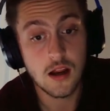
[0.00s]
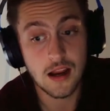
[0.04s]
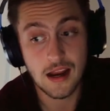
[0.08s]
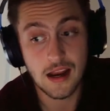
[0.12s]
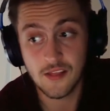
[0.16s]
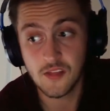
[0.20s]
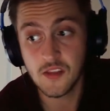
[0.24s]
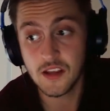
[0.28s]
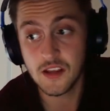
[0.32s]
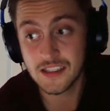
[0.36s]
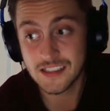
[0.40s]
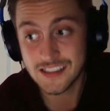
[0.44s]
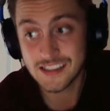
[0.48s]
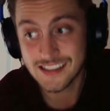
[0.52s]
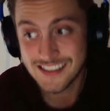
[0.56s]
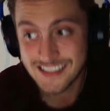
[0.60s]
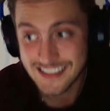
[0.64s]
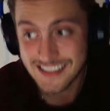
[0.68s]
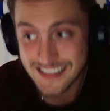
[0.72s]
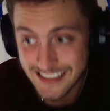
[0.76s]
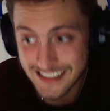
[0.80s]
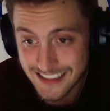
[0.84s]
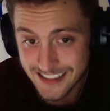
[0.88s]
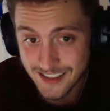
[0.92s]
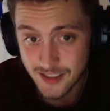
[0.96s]
And they
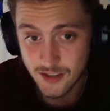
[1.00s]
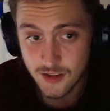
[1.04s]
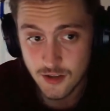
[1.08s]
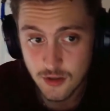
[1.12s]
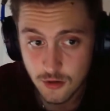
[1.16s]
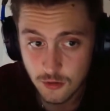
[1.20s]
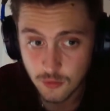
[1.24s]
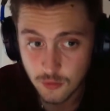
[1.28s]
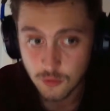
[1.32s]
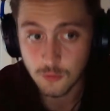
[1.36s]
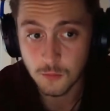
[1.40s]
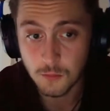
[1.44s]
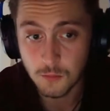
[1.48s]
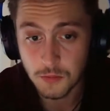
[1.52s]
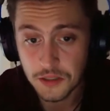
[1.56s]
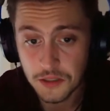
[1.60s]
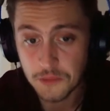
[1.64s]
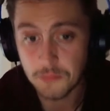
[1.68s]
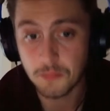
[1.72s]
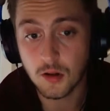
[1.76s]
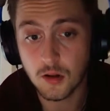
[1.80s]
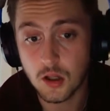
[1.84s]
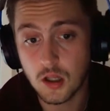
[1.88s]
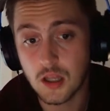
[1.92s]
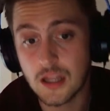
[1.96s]
need to be
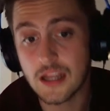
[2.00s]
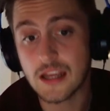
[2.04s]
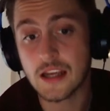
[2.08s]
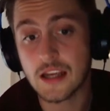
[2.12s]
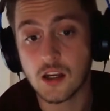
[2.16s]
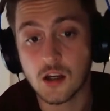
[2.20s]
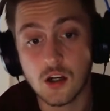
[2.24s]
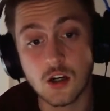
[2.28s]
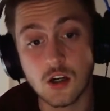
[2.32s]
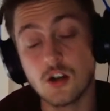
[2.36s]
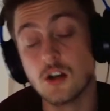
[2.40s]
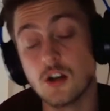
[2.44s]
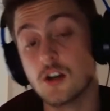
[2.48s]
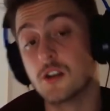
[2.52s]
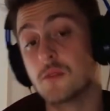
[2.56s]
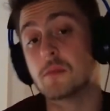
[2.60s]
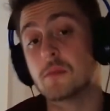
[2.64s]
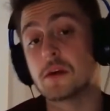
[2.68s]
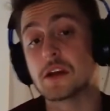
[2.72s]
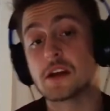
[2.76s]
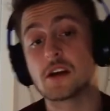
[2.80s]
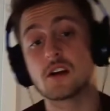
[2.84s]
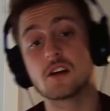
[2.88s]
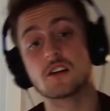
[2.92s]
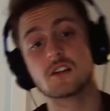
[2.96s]
playing good
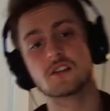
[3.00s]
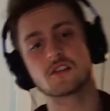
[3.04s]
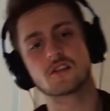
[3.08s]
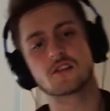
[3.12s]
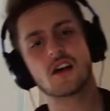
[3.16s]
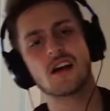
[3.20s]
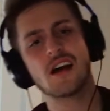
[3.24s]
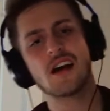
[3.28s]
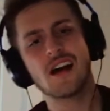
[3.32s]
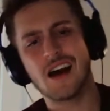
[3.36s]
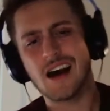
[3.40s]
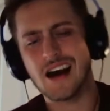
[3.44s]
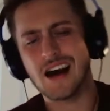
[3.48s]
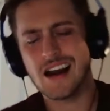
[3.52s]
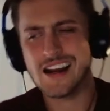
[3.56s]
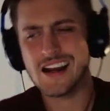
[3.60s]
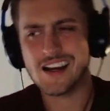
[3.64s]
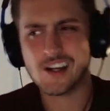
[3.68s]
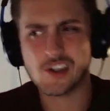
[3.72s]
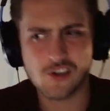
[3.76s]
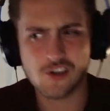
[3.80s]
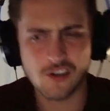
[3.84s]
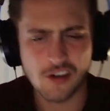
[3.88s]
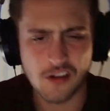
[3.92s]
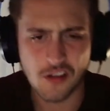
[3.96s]
because I
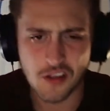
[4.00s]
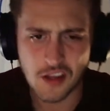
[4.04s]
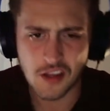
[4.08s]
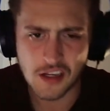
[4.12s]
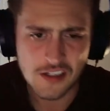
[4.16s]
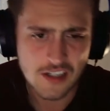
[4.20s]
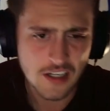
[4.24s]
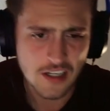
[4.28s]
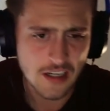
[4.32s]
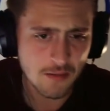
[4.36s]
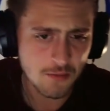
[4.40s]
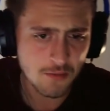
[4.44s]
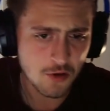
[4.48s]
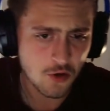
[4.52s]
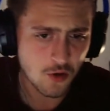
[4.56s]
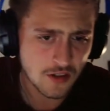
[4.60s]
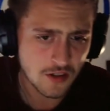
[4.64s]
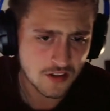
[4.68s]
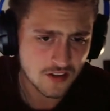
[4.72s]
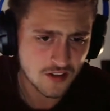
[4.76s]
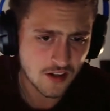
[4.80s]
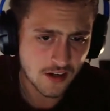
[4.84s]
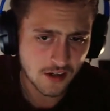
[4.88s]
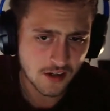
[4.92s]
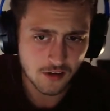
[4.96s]
actually think Team
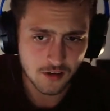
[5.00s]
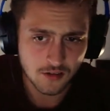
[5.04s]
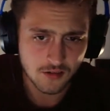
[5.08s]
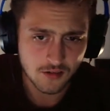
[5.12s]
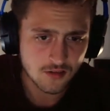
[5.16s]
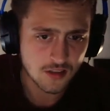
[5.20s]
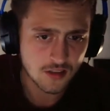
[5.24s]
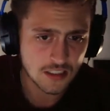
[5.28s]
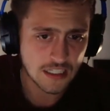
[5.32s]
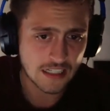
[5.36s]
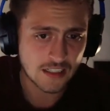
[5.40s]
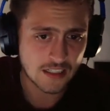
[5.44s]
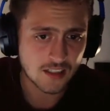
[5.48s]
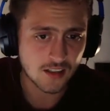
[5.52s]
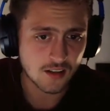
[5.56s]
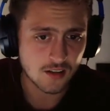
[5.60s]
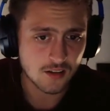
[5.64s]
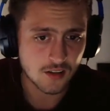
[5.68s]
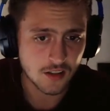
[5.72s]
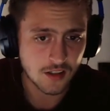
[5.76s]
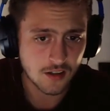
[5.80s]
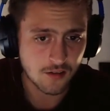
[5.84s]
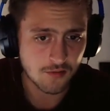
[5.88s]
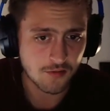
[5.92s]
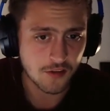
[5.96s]
USA could
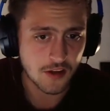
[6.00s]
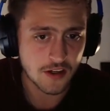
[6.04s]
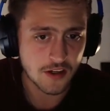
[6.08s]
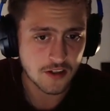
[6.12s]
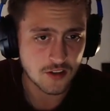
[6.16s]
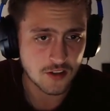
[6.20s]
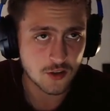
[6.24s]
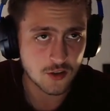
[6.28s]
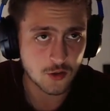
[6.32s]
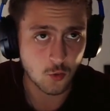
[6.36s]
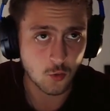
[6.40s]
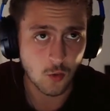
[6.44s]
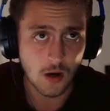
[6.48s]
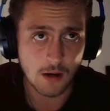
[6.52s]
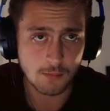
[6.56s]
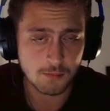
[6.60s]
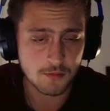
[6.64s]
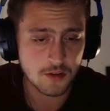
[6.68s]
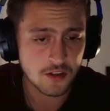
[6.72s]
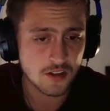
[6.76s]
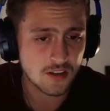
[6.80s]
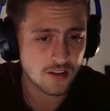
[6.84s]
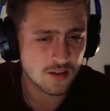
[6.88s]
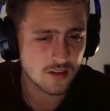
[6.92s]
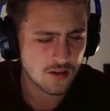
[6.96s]
technically, if they
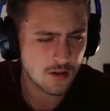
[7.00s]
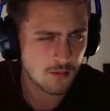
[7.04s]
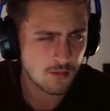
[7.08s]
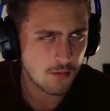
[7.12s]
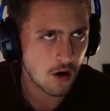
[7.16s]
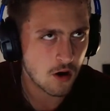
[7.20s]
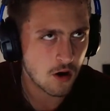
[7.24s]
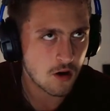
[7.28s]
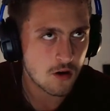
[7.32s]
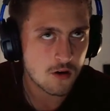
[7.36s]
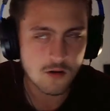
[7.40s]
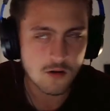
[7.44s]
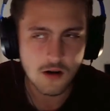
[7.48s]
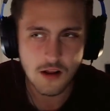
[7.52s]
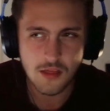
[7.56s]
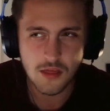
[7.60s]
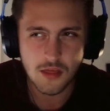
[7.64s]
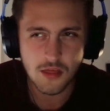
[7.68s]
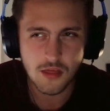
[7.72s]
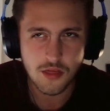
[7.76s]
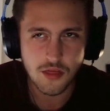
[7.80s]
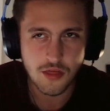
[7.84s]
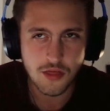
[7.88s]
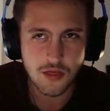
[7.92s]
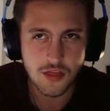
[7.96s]
swept tomorrow, I
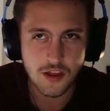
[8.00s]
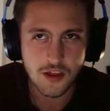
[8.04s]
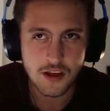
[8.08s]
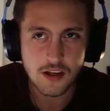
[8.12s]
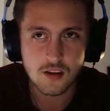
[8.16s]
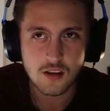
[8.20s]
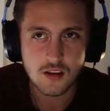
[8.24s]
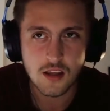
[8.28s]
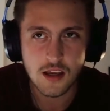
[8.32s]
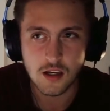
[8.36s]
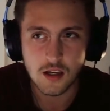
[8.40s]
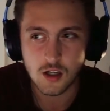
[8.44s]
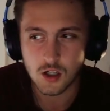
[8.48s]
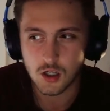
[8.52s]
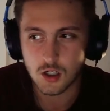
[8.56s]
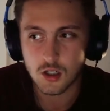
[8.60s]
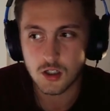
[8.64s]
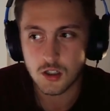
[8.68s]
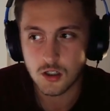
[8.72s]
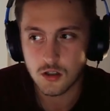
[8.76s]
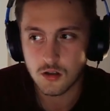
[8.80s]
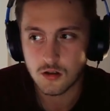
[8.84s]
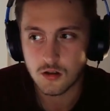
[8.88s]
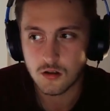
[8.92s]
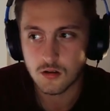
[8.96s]
think they
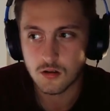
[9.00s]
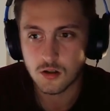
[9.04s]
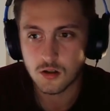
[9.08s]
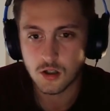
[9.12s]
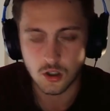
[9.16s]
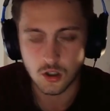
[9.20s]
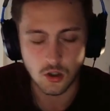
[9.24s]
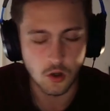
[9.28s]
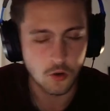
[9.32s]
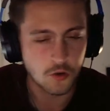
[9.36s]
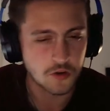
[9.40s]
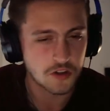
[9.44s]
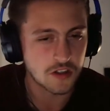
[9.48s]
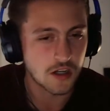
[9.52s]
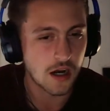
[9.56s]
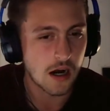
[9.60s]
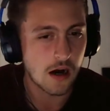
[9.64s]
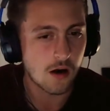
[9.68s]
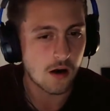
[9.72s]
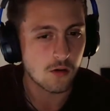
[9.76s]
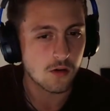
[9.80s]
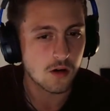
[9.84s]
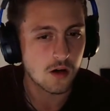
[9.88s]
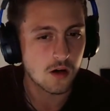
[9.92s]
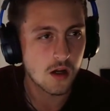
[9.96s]
could close it
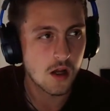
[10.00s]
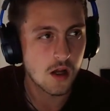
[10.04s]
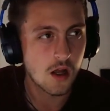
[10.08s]
out.